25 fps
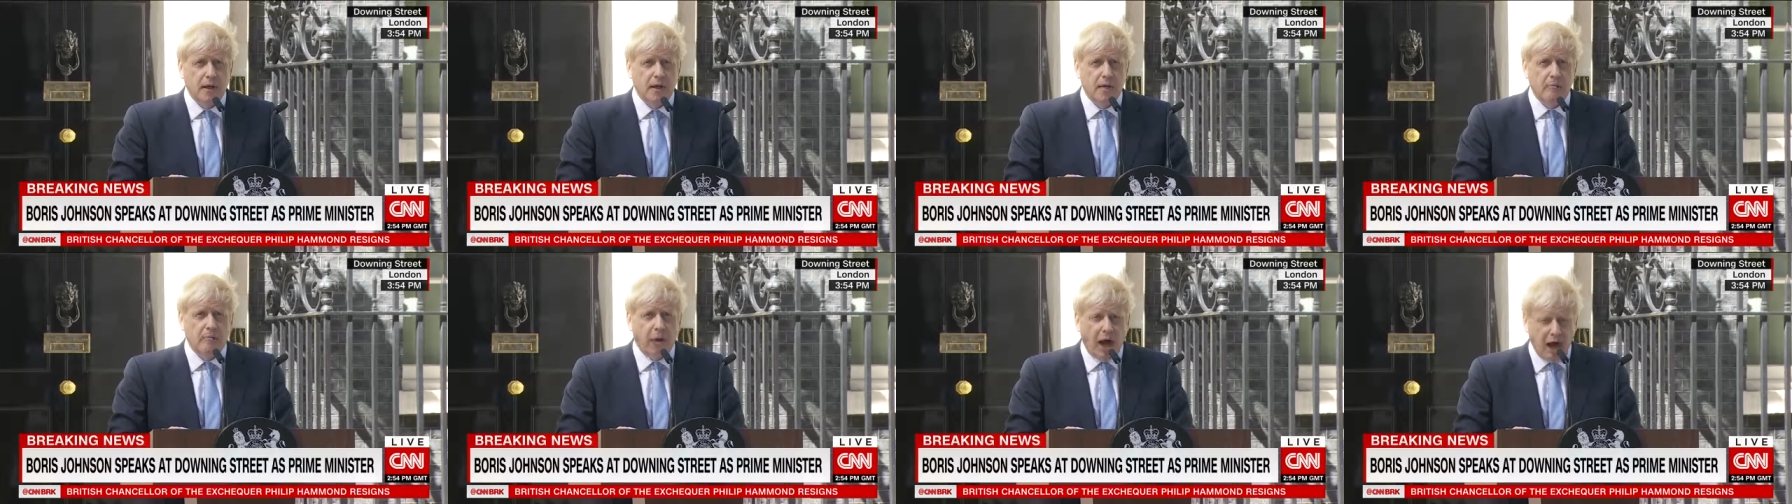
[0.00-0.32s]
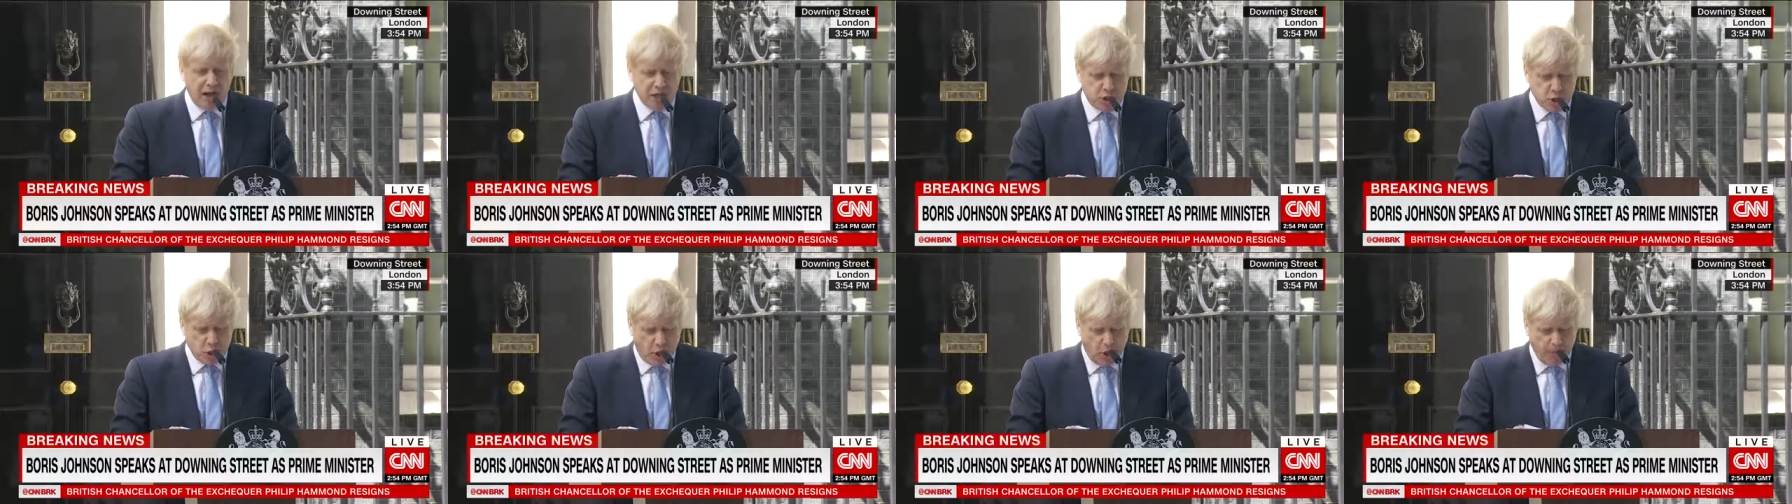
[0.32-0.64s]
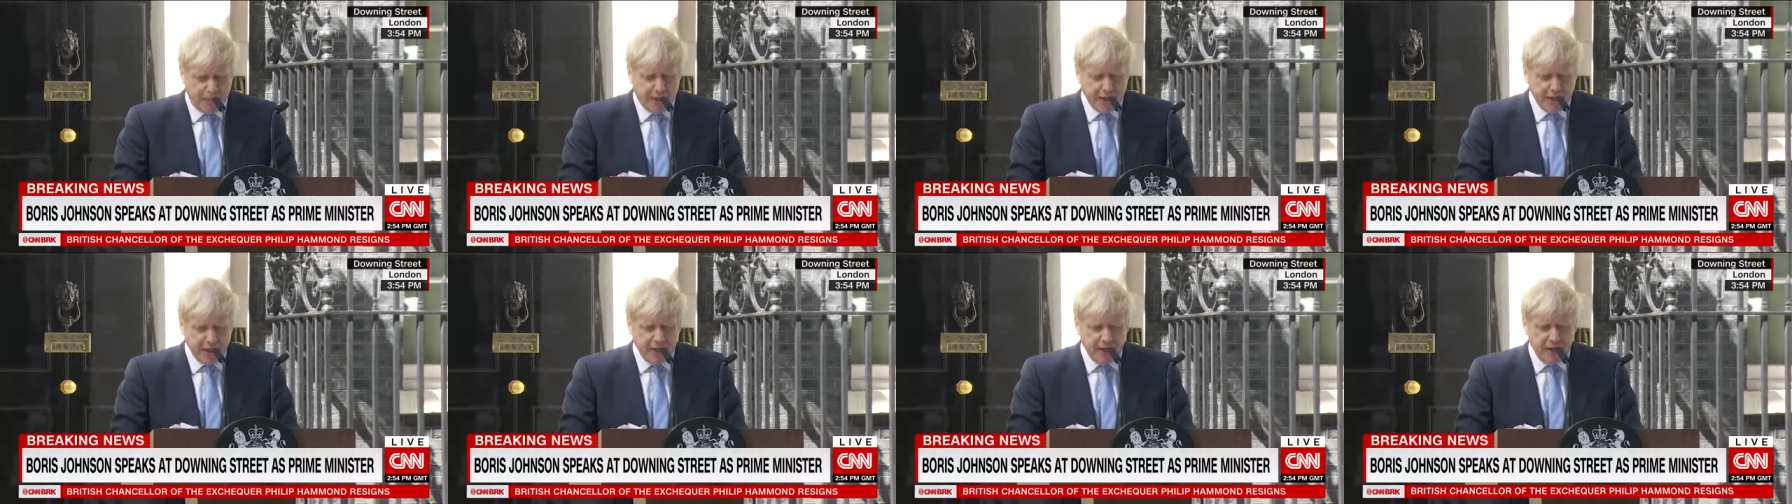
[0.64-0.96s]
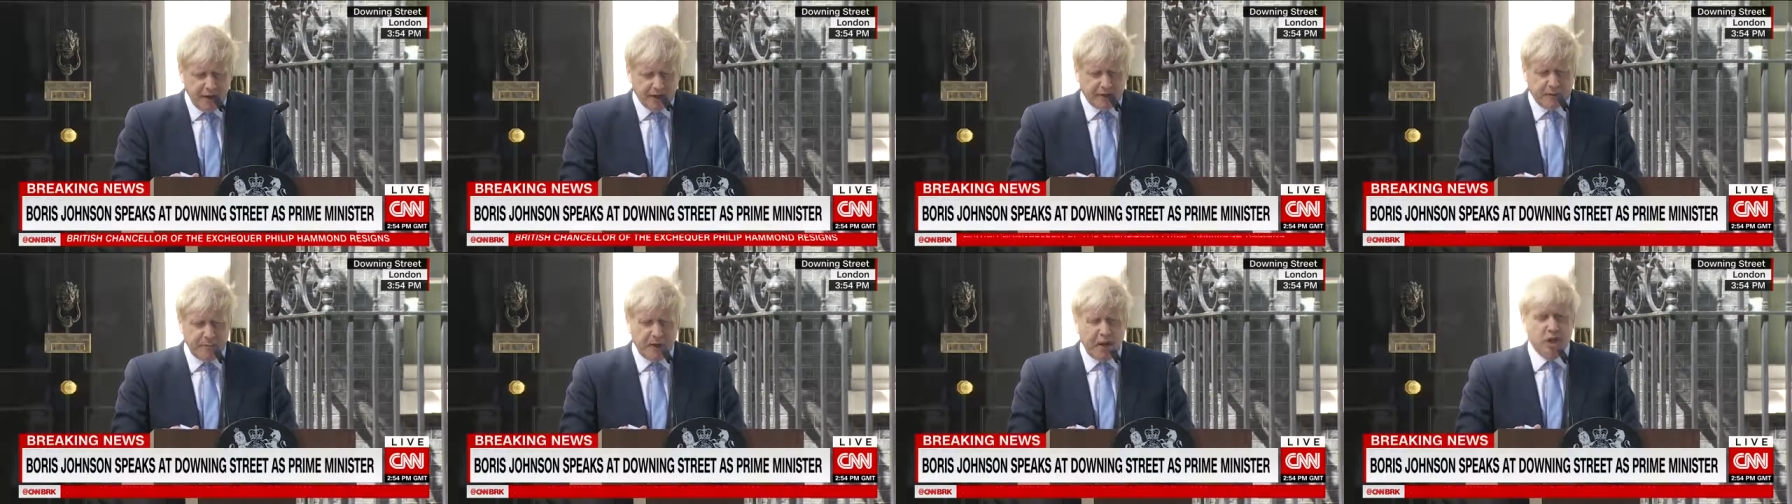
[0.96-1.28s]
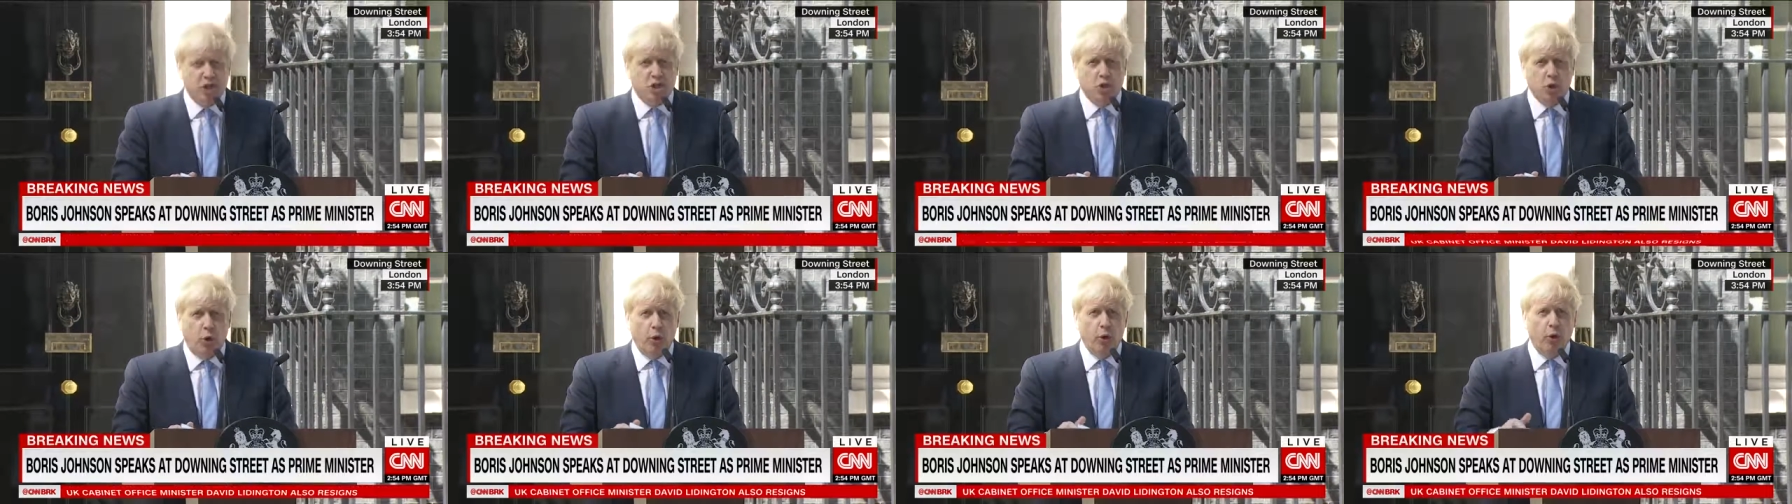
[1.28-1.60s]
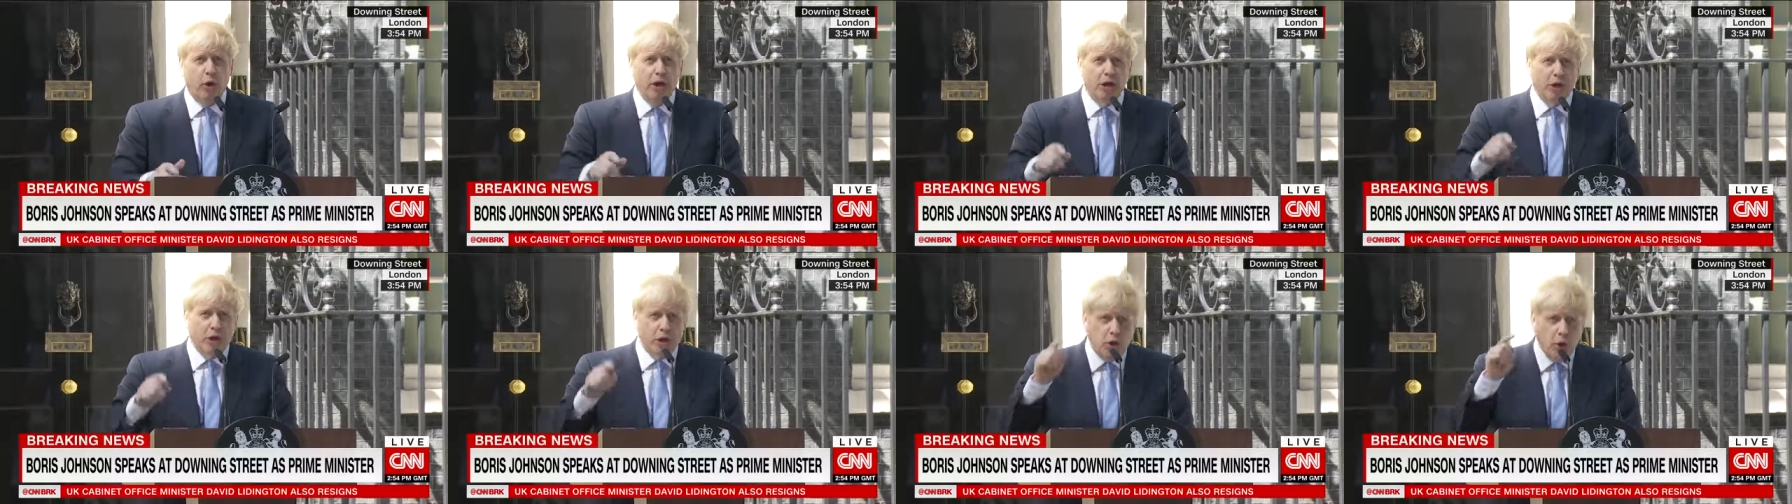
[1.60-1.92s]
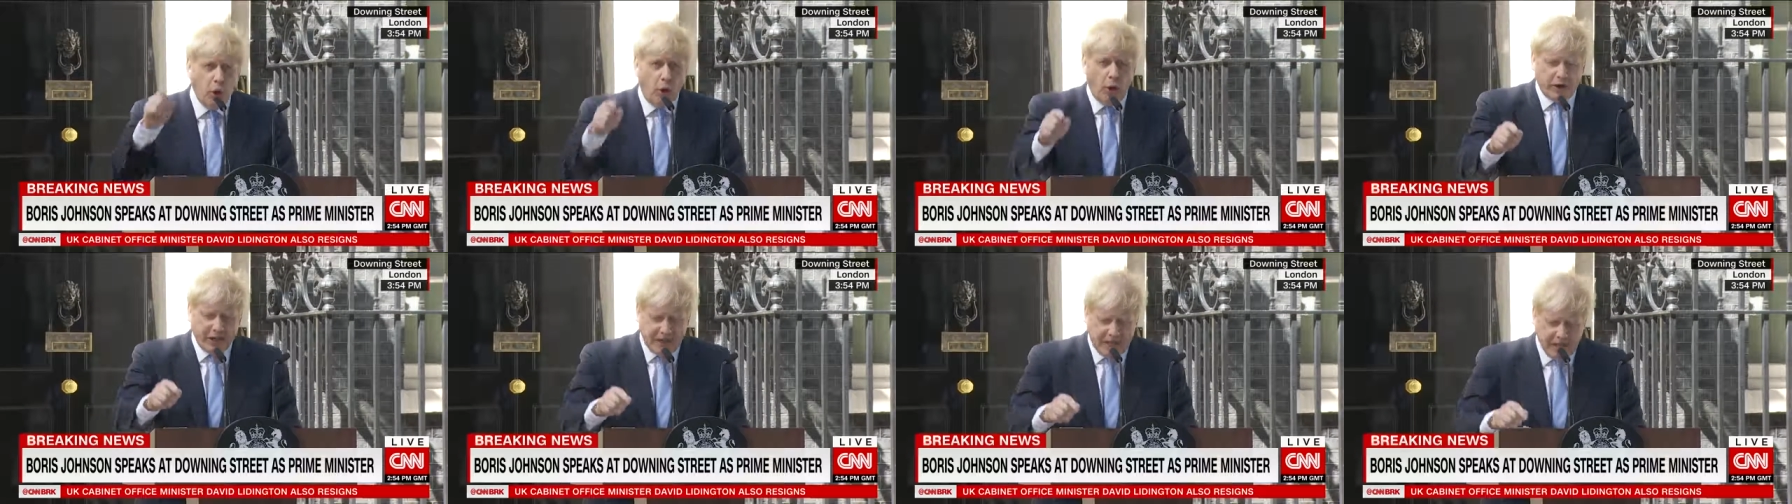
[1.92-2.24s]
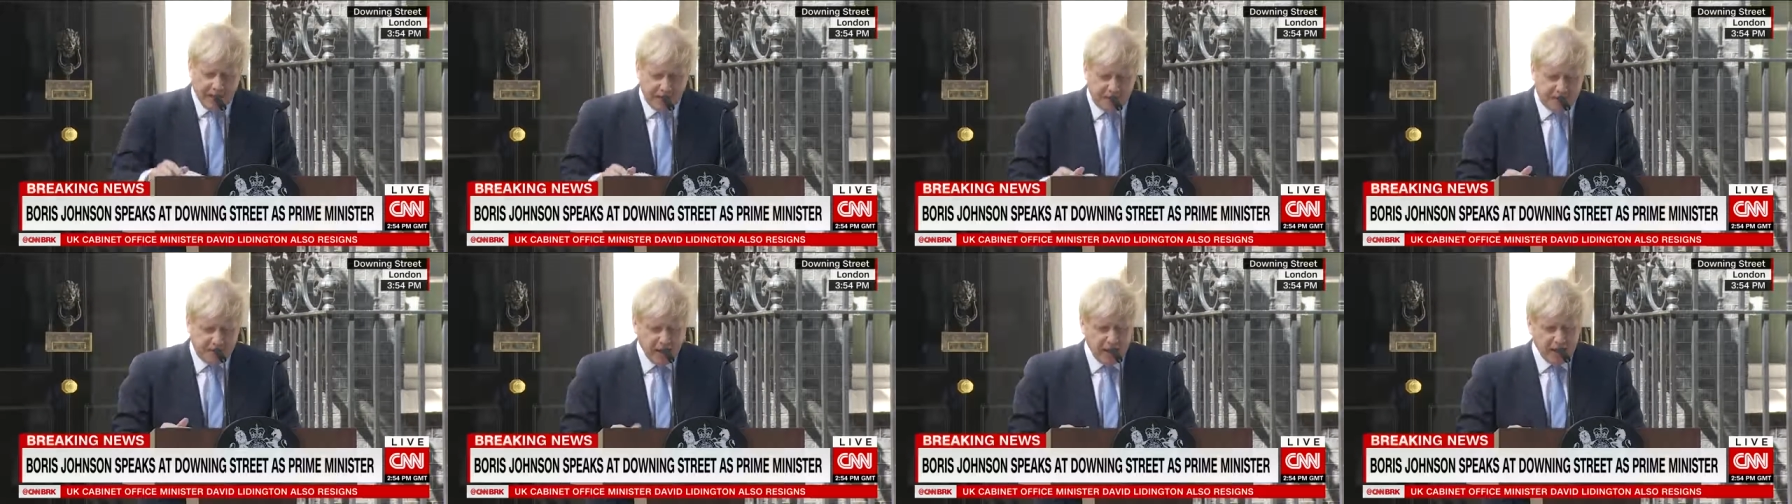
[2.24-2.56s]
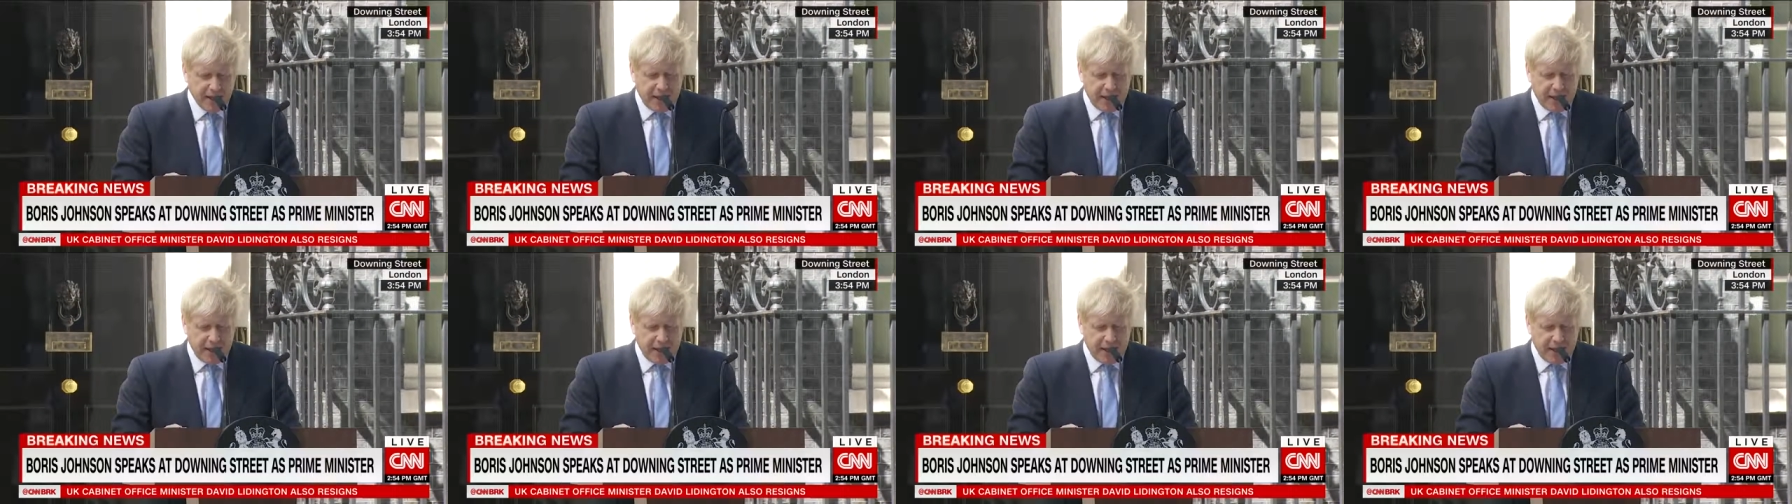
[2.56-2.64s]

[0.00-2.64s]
My job is to make sure your kids